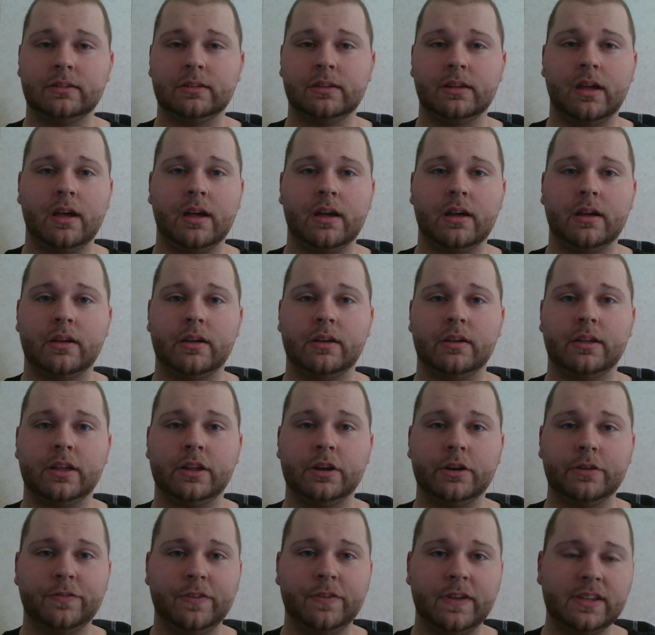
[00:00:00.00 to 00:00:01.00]

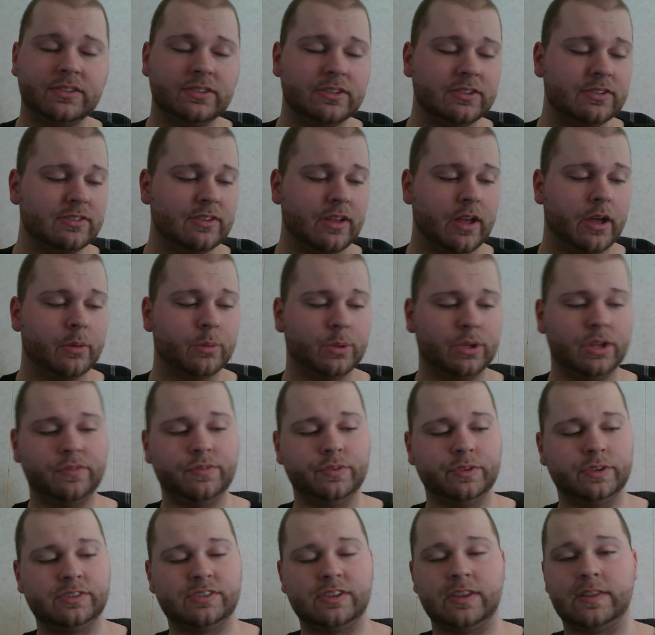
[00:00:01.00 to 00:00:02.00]
interfaces, I would
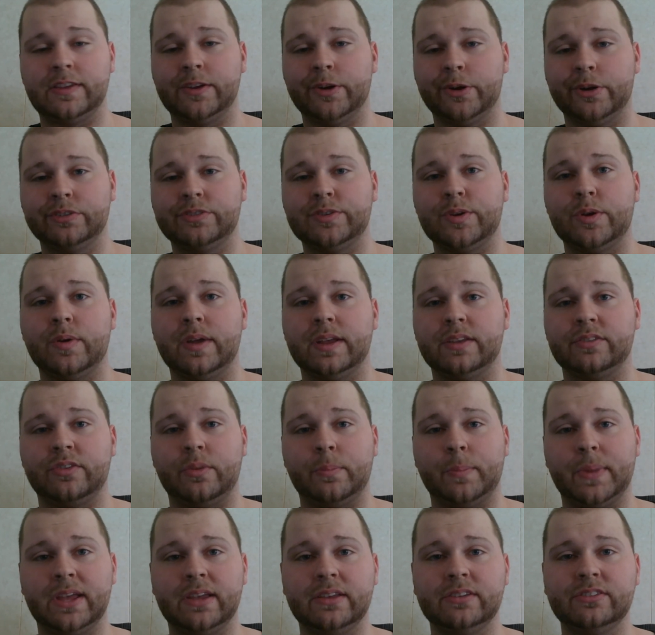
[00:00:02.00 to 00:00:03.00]
definitely say the Autel has the
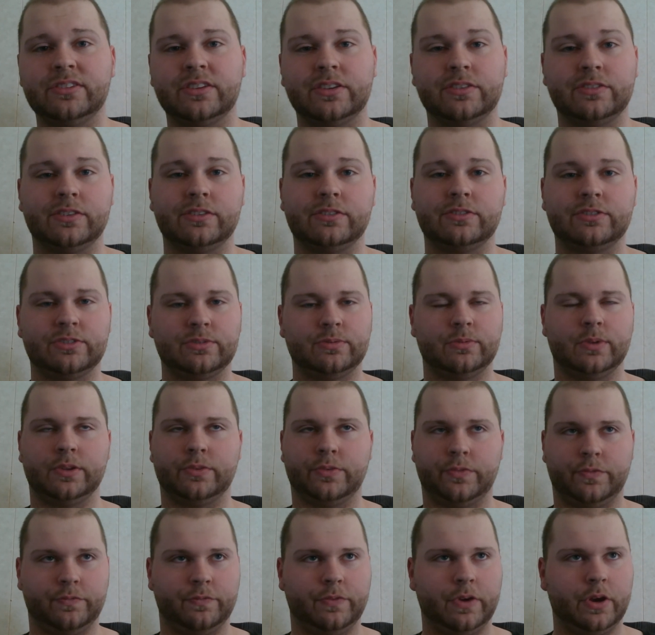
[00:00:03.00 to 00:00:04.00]
best, because it's
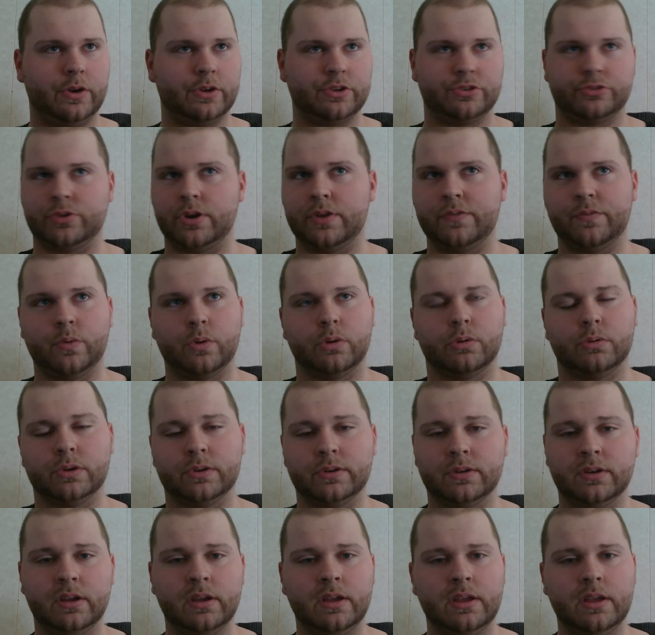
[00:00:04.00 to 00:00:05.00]
very
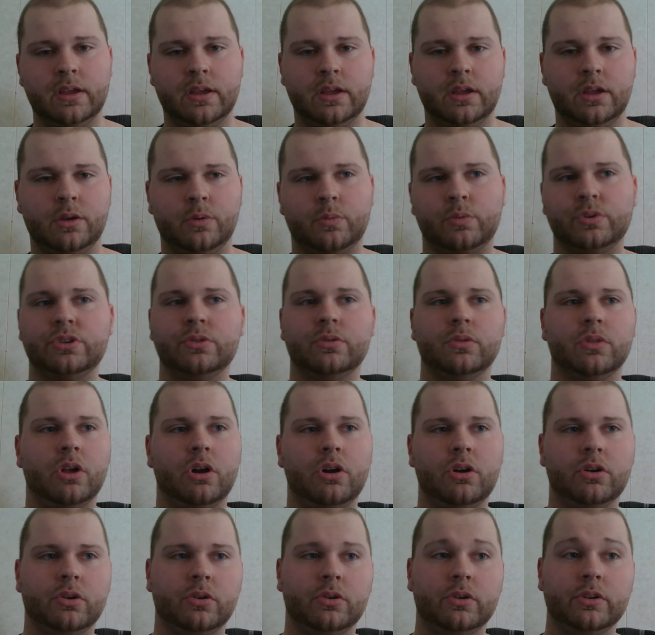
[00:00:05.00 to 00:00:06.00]
straightforward. When you
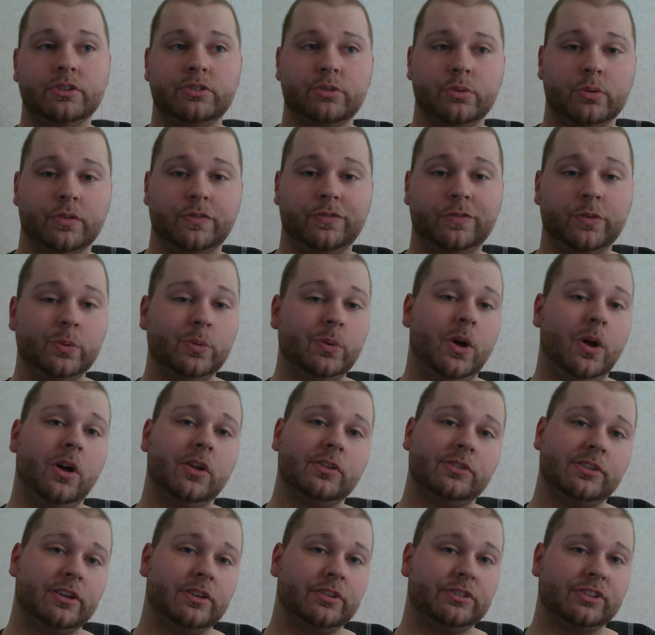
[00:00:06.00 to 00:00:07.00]
log on to a full
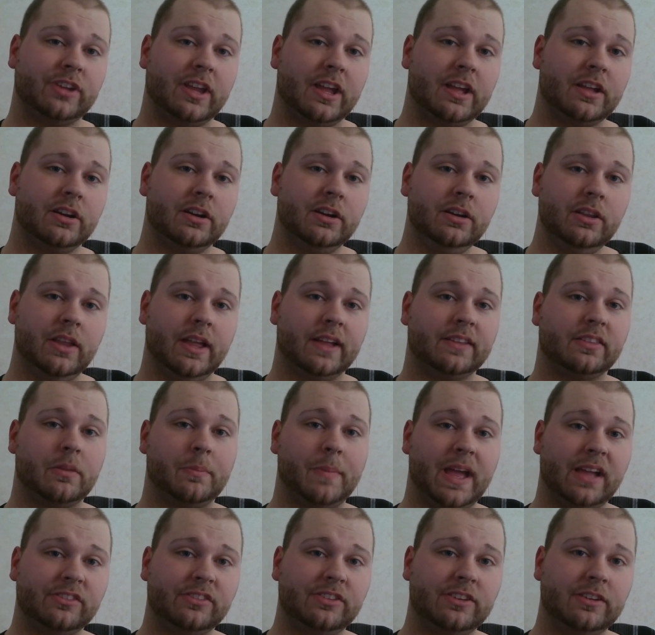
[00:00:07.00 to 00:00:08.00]
Autel scanner like the
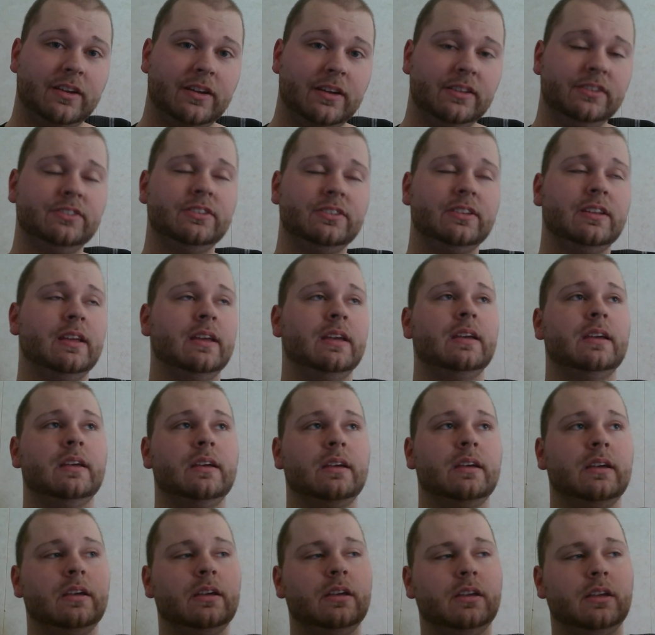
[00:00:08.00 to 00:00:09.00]
Maxi DOS,
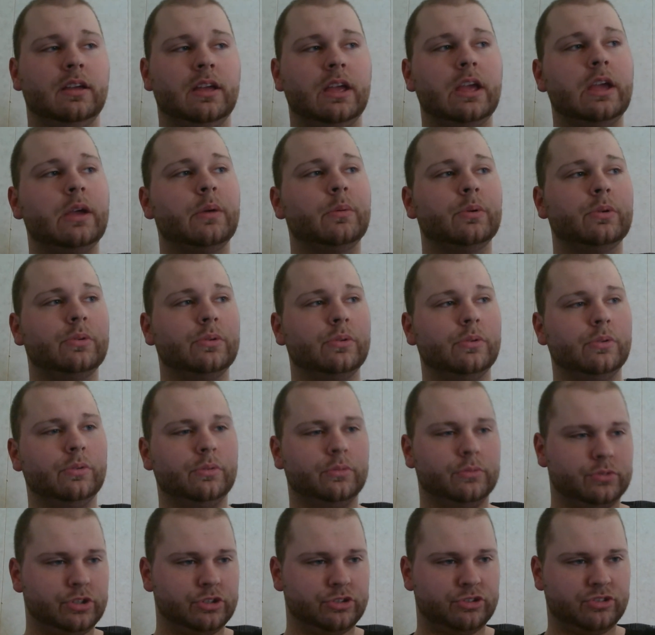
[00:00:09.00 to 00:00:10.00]
it will
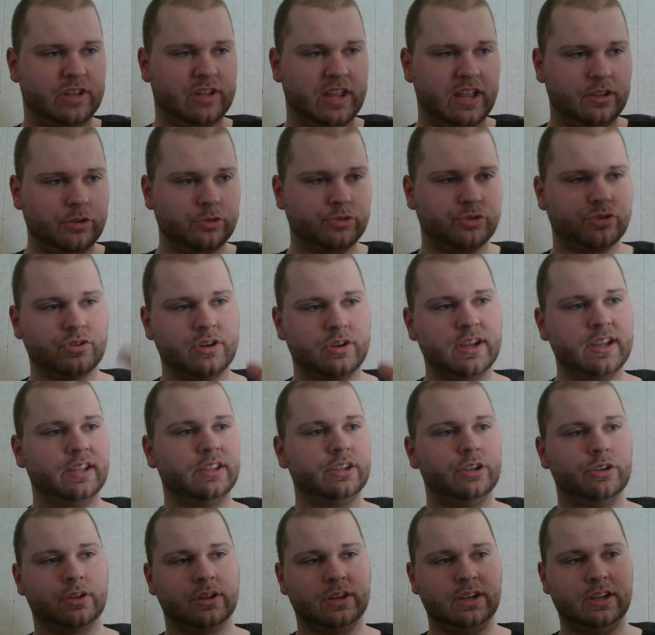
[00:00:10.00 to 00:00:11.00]
just take you straight.
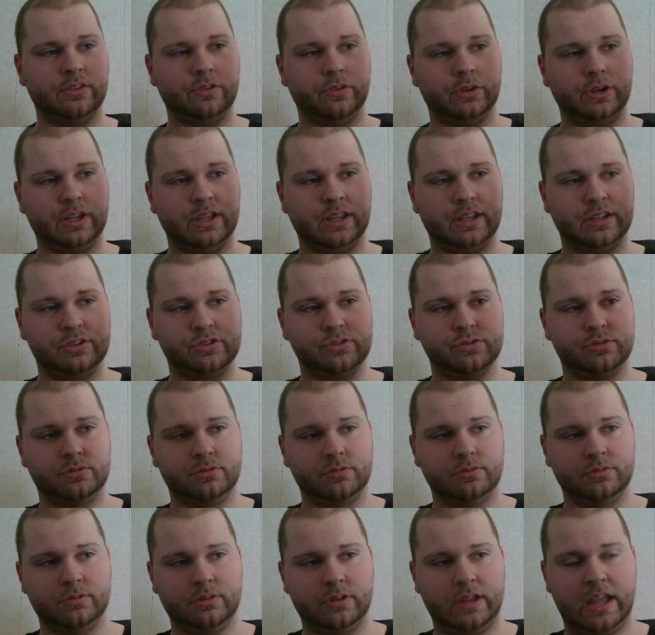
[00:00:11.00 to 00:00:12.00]
You can either hit
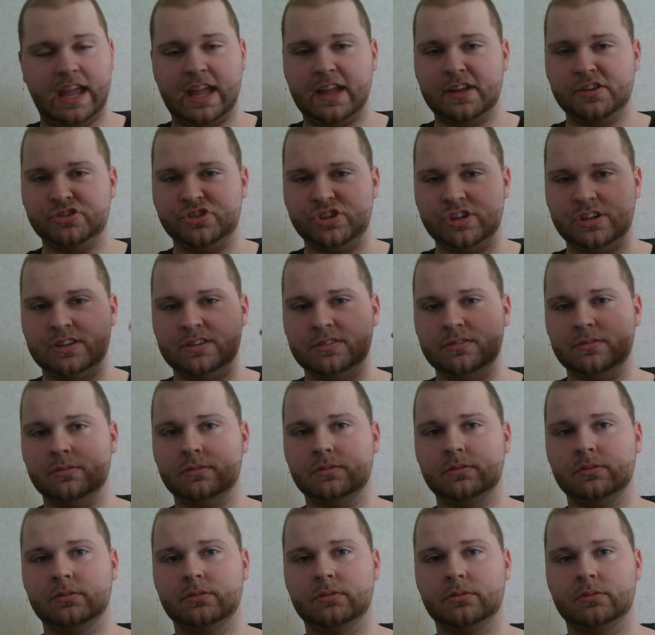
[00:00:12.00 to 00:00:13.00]
Asian,
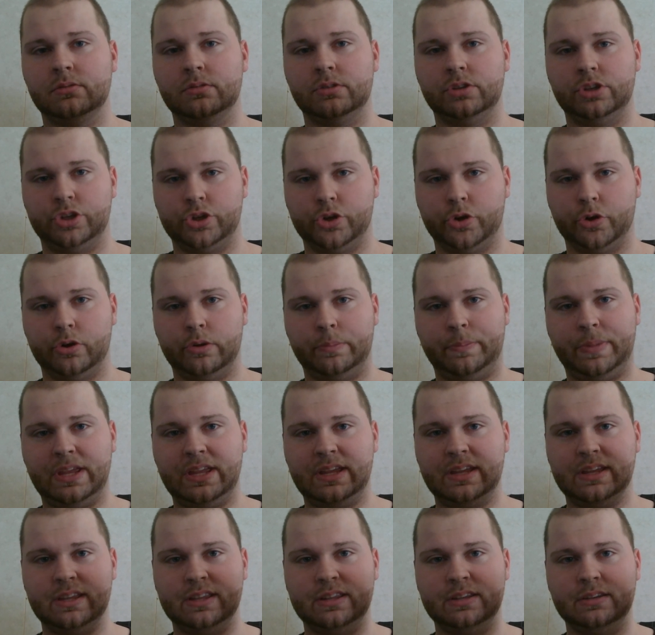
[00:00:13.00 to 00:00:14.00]

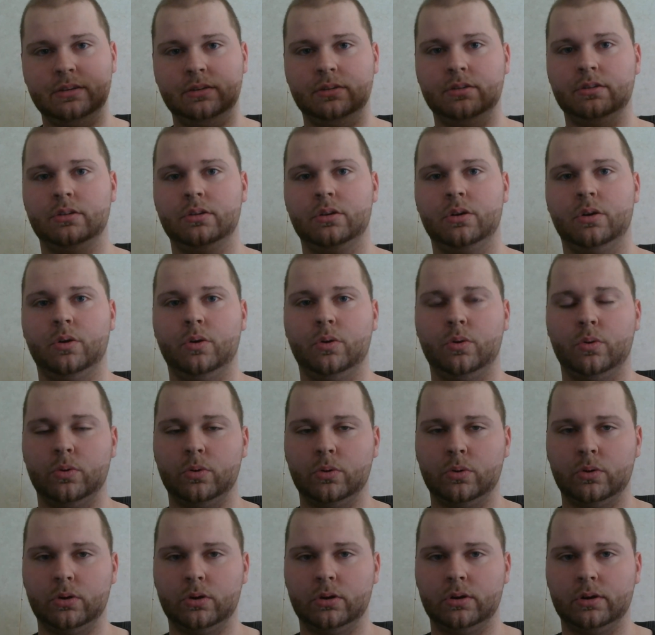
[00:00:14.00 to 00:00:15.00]
European,
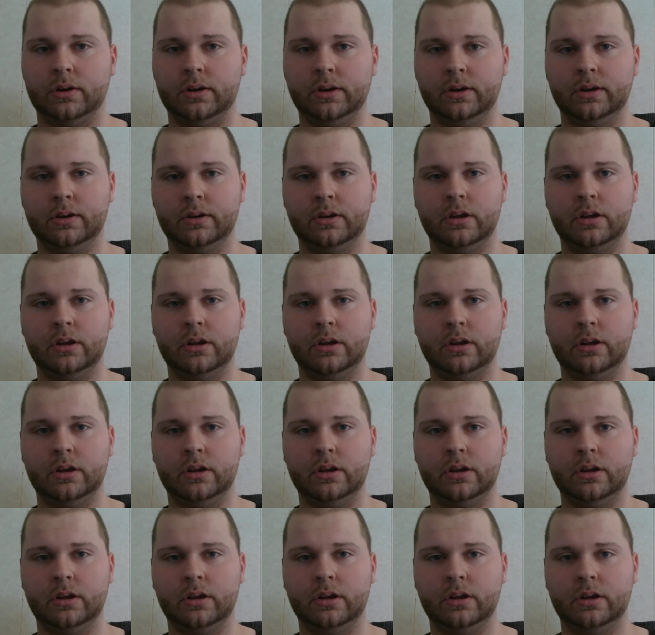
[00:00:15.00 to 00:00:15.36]
or